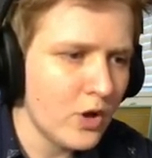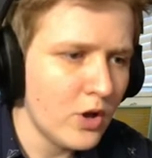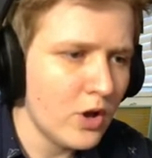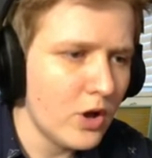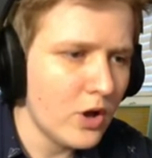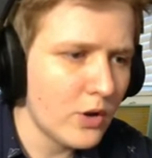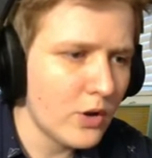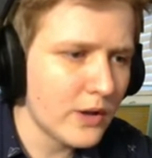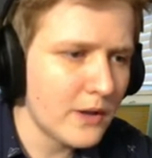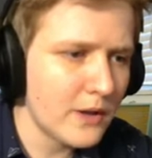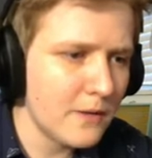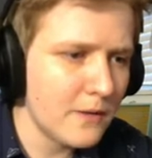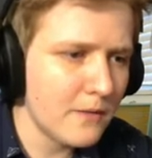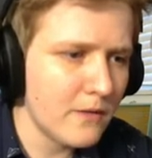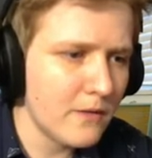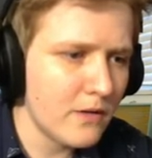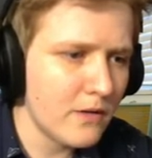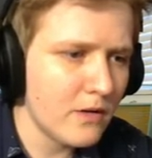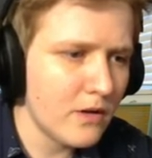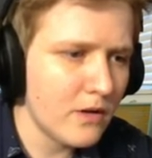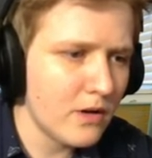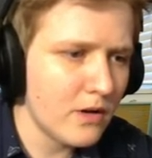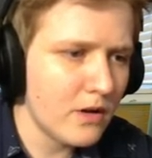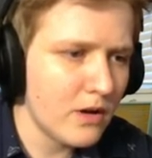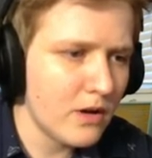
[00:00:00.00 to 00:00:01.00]
Okay.
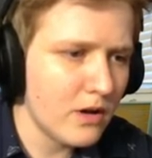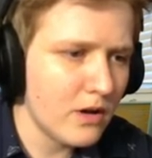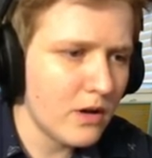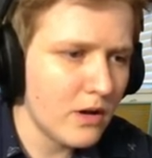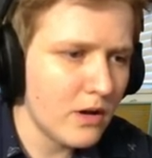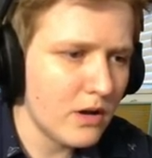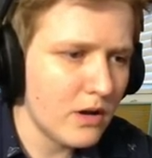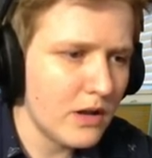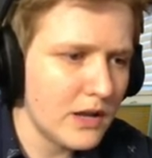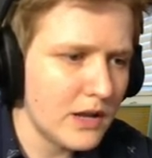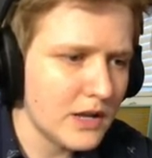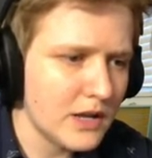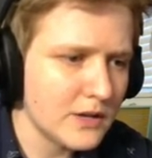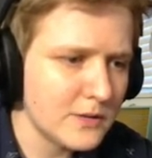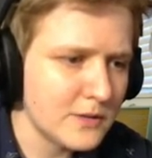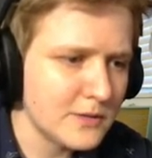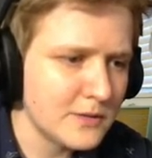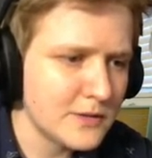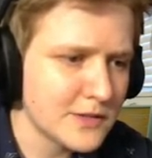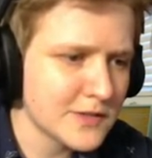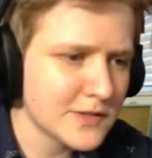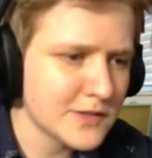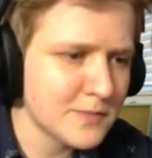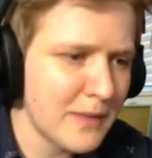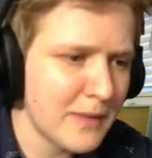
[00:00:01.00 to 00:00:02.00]
Now
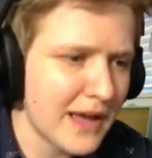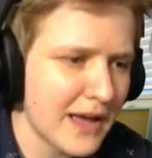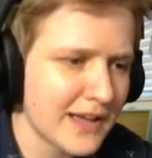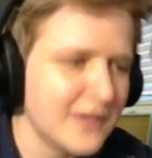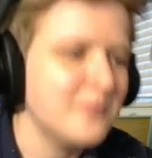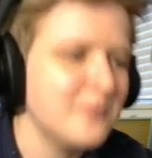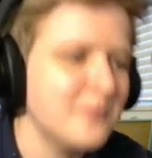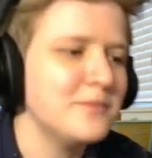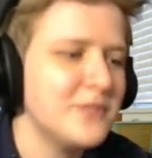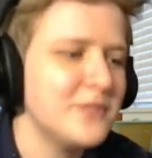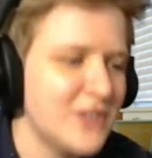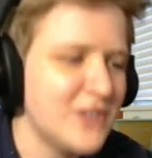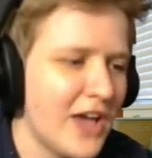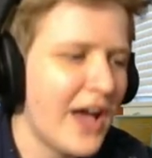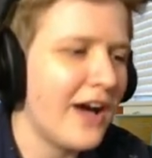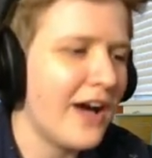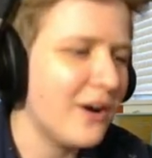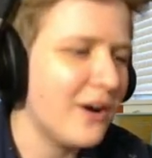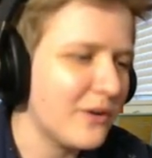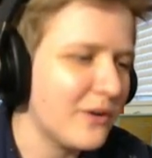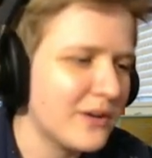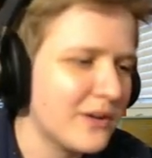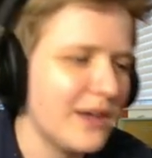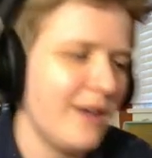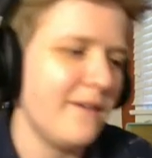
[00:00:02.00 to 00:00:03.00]
smack him. Yeah.
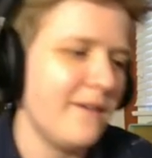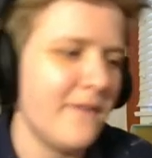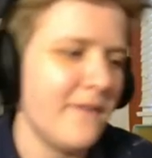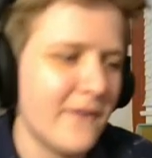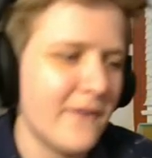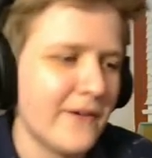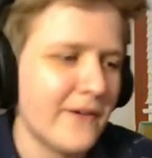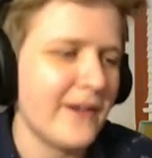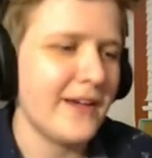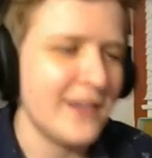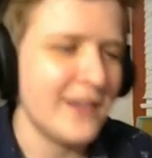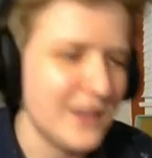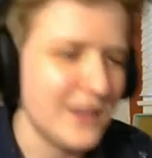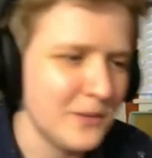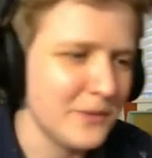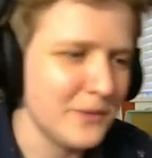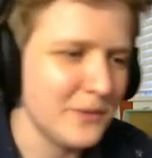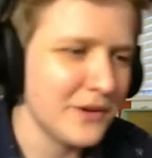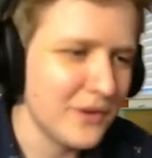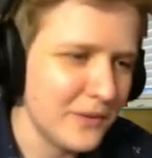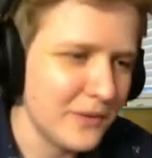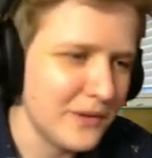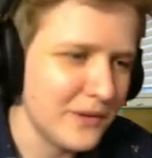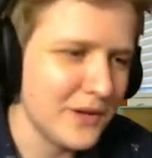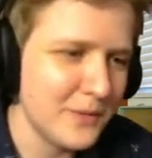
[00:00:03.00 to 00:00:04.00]
Okay. Okay. Here we
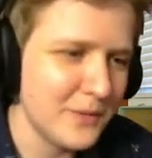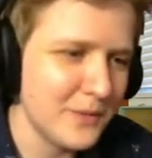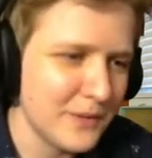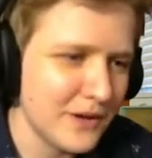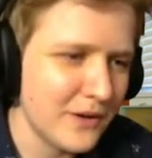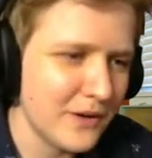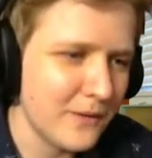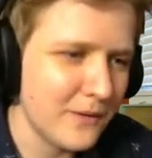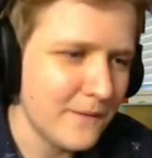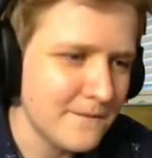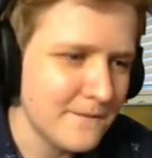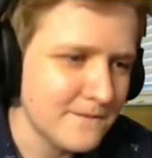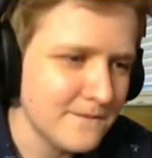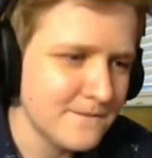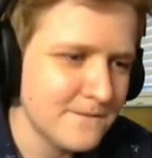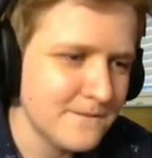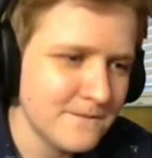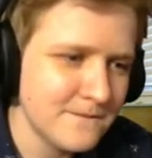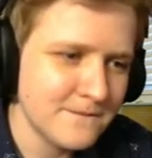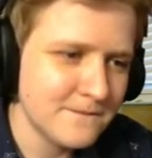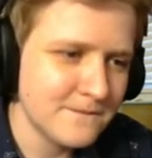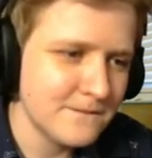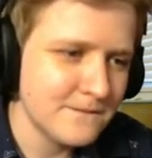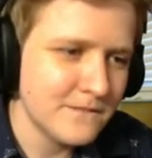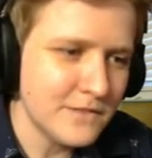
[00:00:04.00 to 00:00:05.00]
go. Here we go.
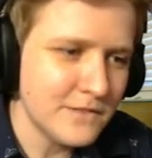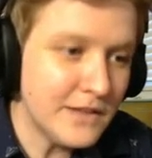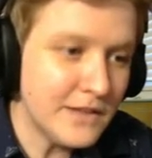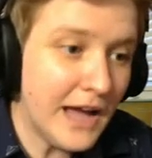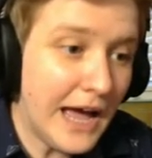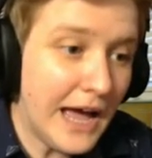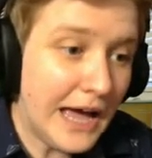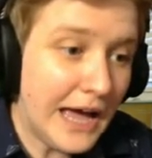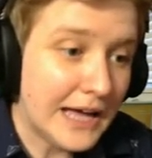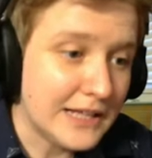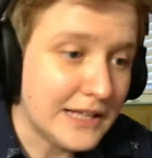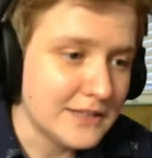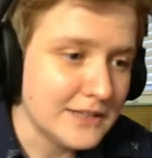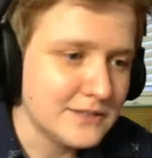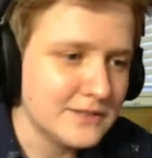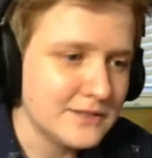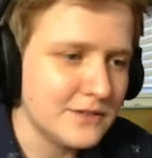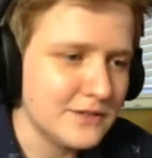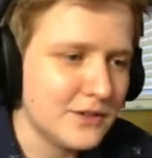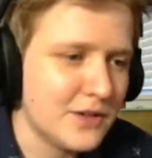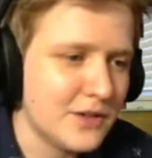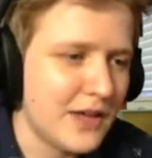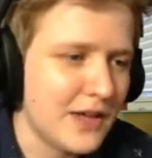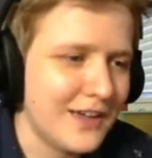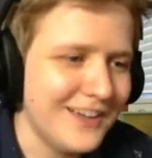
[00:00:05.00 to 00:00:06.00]
Nah.
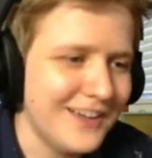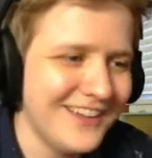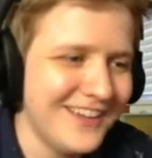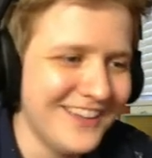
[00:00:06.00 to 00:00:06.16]
Okay.